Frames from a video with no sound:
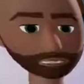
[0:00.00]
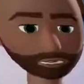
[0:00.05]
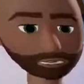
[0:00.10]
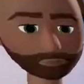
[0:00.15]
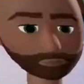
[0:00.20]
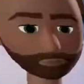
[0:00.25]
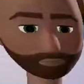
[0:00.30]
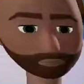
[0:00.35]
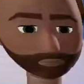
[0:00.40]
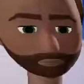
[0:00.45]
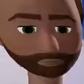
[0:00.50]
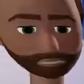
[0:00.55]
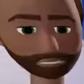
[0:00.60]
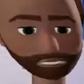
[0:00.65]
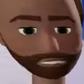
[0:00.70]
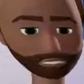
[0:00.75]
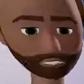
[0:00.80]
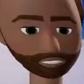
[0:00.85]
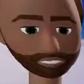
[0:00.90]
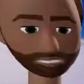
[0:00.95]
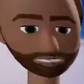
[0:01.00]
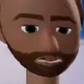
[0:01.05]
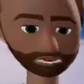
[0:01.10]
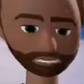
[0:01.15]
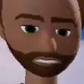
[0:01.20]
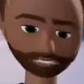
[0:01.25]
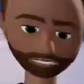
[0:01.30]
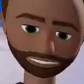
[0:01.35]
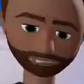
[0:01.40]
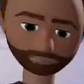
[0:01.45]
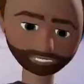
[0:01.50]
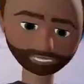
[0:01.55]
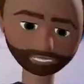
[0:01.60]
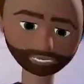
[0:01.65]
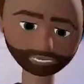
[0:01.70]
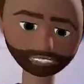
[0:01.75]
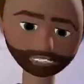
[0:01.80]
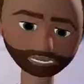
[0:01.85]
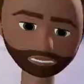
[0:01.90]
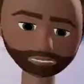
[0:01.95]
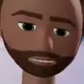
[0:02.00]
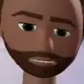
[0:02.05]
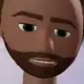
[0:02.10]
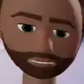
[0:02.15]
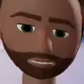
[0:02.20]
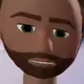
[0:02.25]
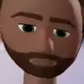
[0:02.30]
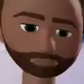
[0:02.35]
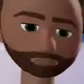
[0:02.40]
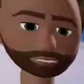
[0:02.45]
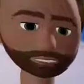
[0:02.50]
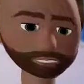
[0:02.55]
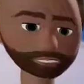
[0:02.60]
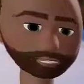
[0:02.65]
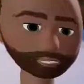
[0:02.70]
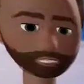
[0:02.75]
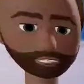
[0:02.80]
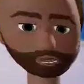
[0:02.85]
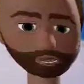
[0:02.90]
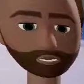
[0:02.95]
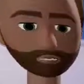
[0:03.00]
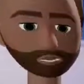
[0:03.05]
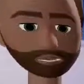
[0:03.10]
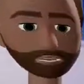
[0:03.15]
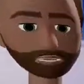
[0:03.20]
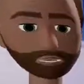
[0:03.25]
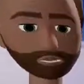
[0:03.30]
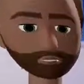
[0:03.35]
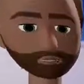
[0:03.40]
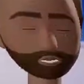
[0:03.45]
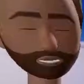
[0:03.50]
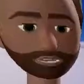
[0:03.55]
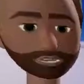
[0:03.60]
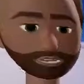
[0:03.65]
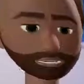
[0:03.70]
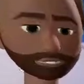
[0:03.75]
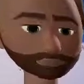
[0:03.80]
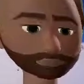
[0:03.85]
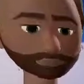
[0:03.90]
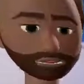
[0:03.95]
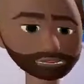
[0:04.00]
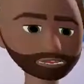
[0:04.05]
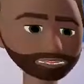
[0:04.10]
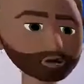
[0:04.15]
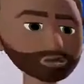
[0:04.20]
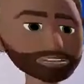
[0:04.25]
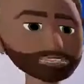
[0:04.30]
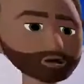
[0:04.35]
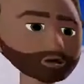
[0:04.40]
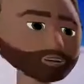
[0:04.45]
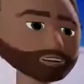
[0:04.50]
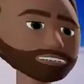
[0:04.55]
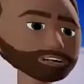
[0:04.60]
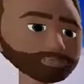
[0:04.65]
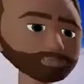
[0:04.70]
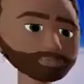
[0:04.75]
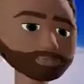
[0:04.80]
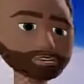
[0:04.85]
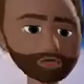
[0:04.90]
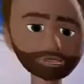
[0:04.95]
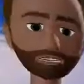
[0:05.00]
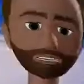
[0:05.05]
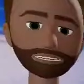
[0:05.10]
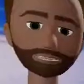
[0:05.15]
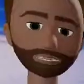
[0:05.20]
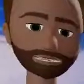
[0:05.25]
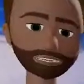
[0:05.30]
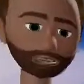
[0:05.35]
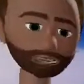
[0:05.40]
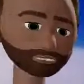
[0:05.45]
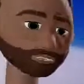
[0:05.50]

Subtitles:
And you're going to find it in your respiratory tract, restricting your ability to breathe. It's also not great for plants. It